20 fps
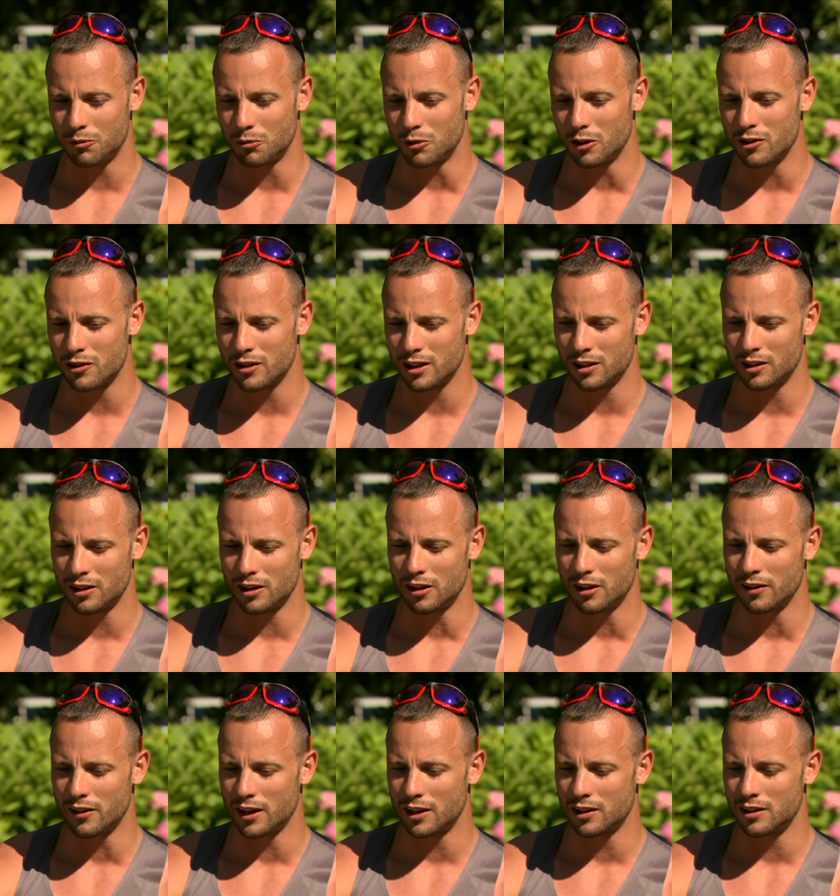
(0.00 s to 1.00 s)
wondering, you know,
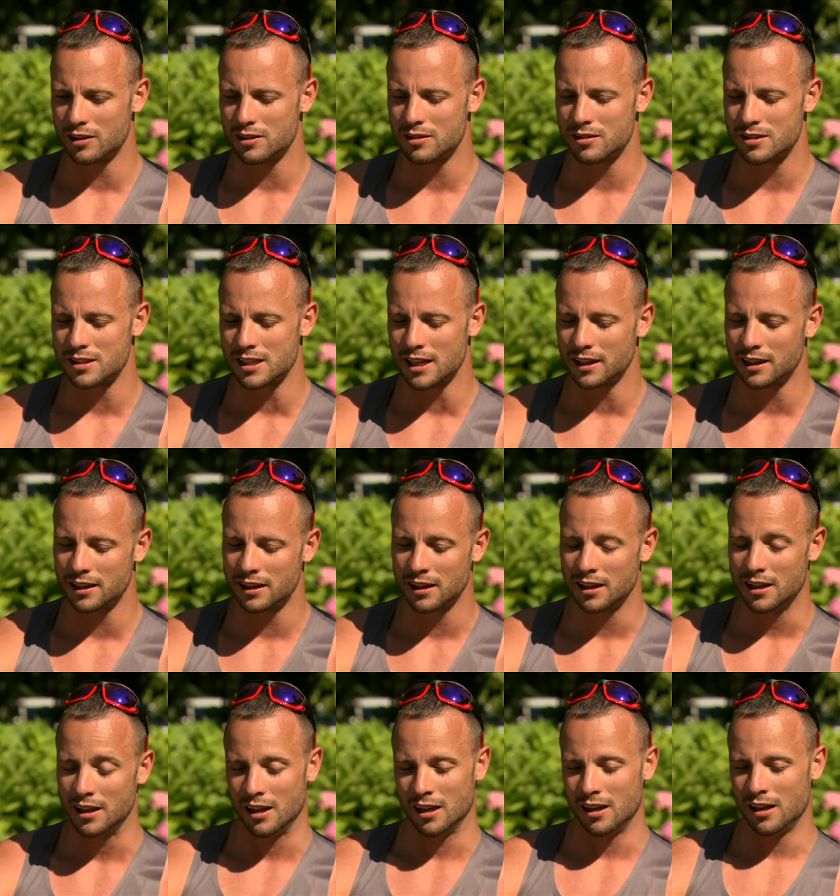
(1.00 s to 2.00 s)
are they going to take
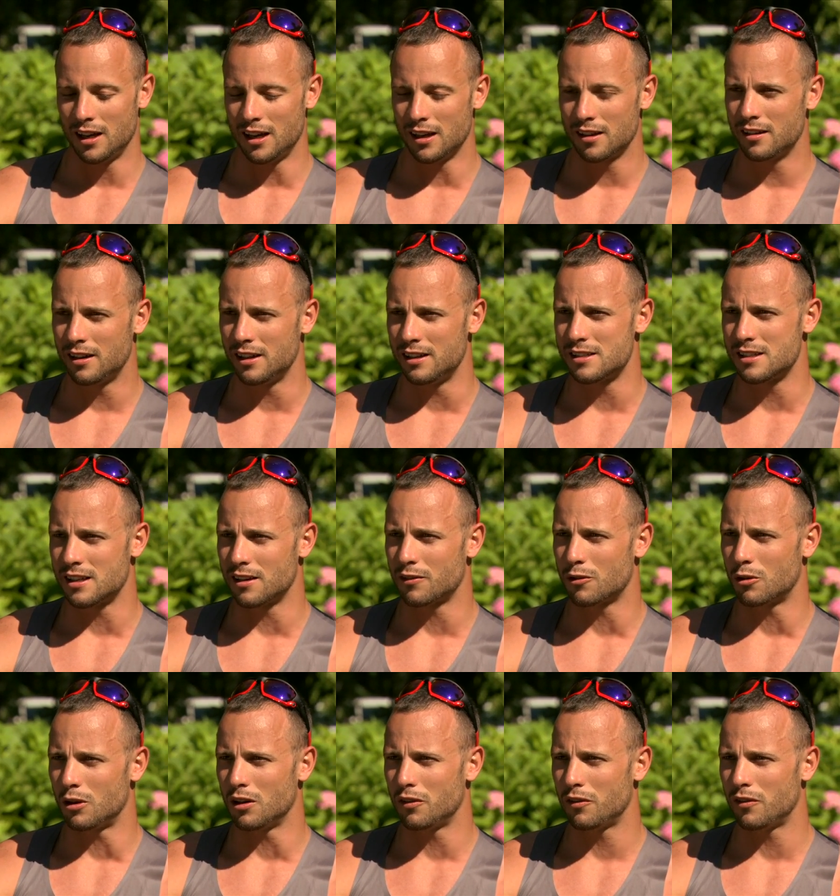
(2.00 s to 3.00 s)
athletes that have
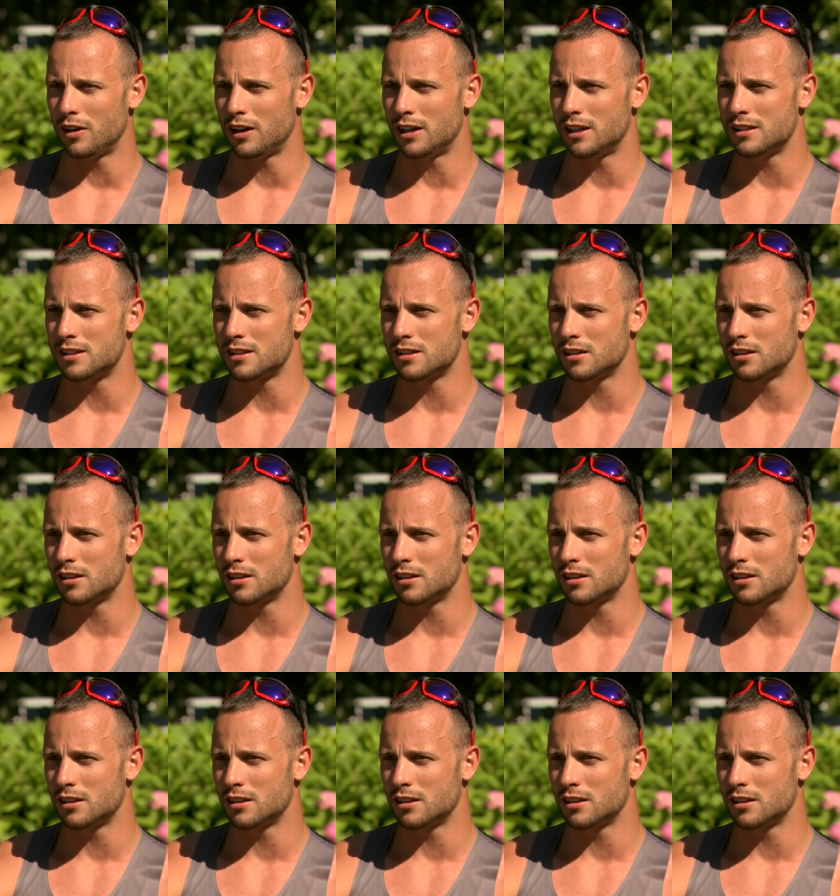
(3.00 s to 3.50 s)
qualified